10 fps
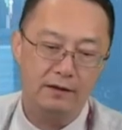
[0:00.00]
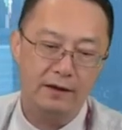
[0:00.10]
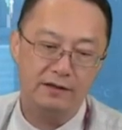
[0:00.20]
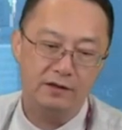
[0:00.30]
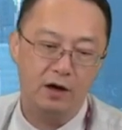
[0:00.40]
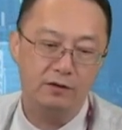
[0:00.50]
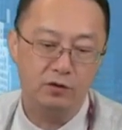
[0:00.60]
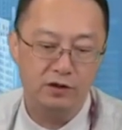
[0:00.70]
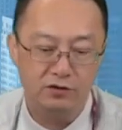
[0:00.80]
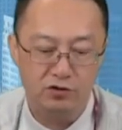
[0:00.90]
things aren't
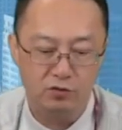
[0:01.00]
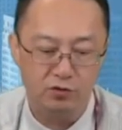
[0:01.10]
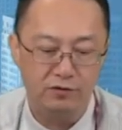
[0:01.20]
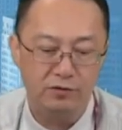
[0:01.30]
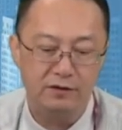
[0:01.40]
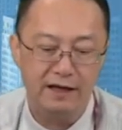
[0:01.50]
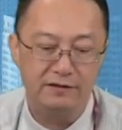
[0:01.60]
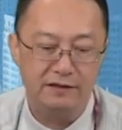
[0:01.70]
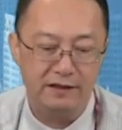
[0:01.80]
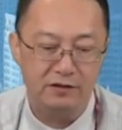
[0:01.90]
looking too good for
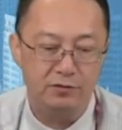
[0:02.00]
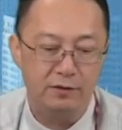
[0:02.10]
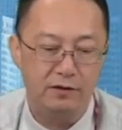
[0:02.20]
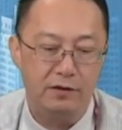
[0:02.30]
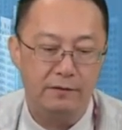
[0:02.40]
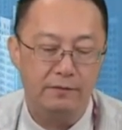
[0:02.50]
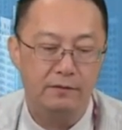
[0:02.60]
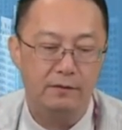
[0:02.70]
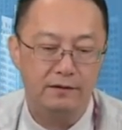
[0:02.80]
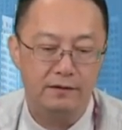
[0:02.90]
Texas Instruments.
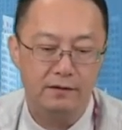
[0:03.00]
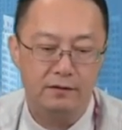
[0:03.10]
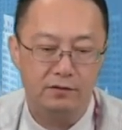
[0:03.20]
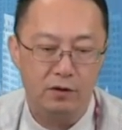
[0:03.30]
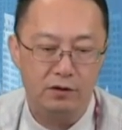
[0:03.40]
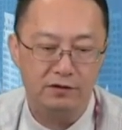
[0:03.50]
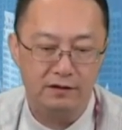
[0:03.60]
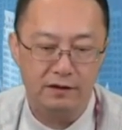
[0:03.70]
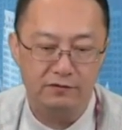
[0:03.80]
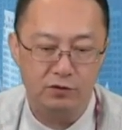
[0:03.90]

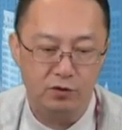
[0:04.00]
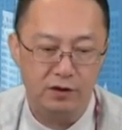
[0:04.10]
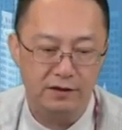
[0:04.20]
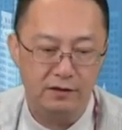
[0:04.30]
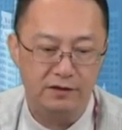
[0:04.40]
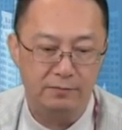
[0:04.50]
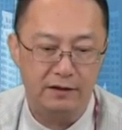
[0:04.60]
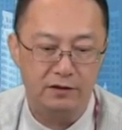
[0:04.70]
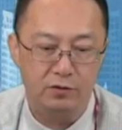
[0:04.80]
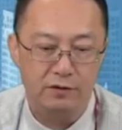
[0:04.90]
First, if you look at their
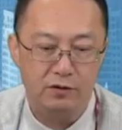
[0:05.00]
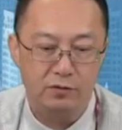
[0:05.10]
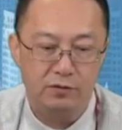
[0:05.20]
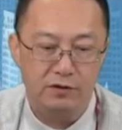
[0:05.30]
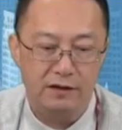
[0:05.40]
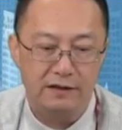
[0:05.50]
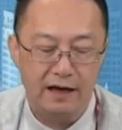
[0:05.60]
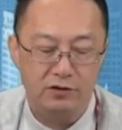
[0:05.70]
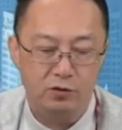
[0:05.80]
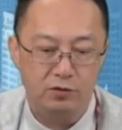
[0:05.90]
expected revenue versus
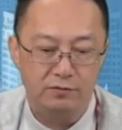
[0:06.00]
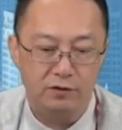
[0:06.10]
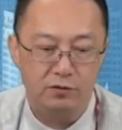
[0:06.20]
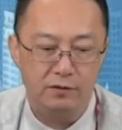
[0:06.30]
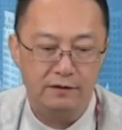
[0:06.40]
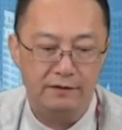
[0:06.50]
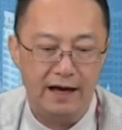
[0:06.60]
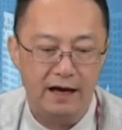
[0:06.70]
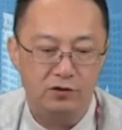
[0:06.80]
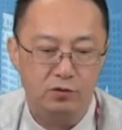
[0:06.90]
actual revenue,
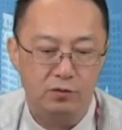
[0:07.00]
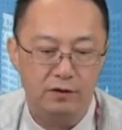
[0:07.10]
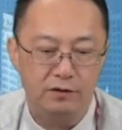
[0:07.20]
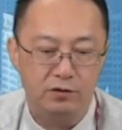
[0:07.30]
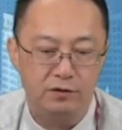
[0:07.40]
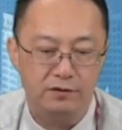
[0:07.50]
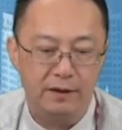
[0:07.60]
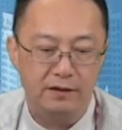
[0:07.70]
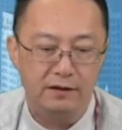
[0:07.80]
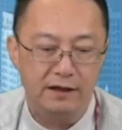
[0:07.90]
the actual revenue is
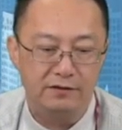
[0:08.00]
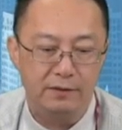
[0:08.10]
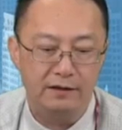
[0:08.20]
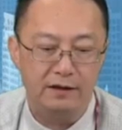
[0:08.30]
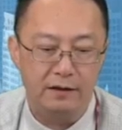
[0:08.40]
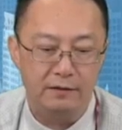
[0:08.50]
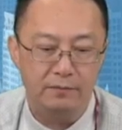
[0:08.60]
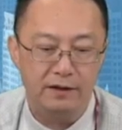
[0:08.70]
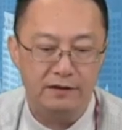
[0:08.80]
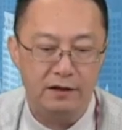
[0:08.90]
better than expected,
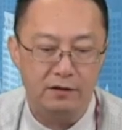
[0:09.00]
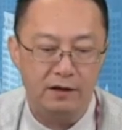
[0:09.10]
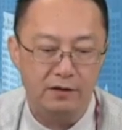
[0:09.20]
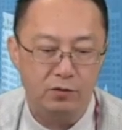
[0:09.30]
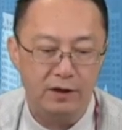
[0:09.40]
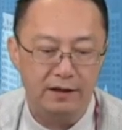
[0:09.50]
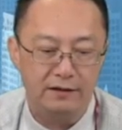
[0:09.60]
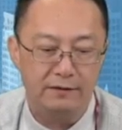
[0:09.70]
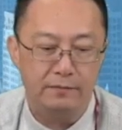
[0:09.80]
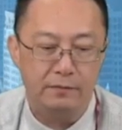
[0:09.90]
but it's still not
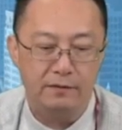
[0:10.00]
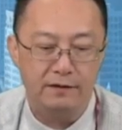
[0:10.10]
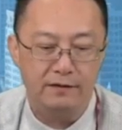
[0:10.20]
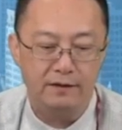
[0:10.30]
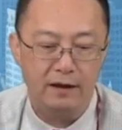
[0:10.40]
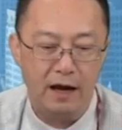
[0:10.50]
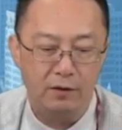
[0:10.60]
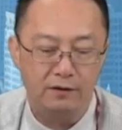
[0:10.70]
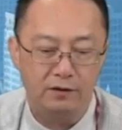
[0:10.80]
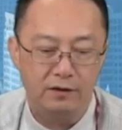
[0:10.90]
great.
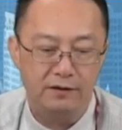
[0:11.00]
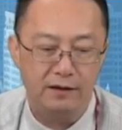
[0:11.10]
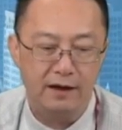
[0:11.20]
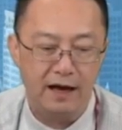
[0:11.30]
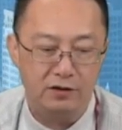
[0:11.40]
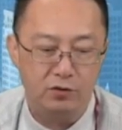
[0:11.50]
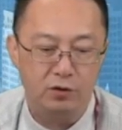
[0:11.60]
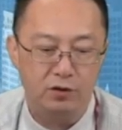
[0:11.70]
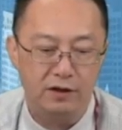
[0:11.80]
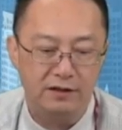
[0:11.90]
However, their
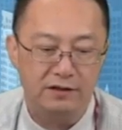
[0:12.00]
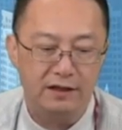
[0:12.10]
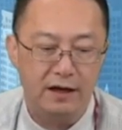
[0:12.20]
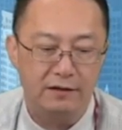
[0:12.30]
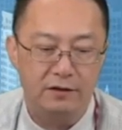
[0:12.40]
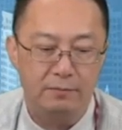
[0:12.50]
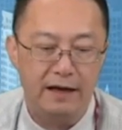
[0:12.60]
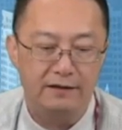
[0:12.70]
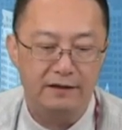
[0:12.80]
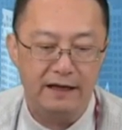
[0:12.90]
actual earnings did not
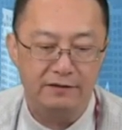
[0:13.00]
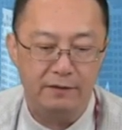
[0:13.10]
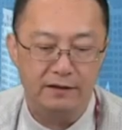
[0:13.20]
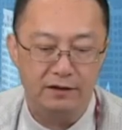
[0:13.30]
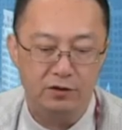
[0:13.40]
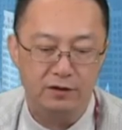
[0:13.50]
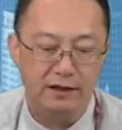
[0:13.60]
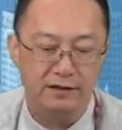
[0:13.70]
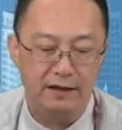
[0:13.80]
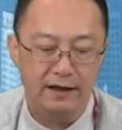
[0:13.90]
surpass the expected
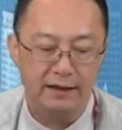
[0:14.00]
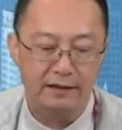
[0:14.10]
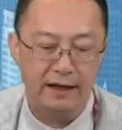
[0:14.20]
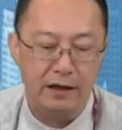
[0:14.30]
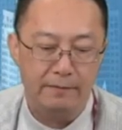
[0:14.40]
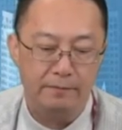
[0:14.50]
earnings, and then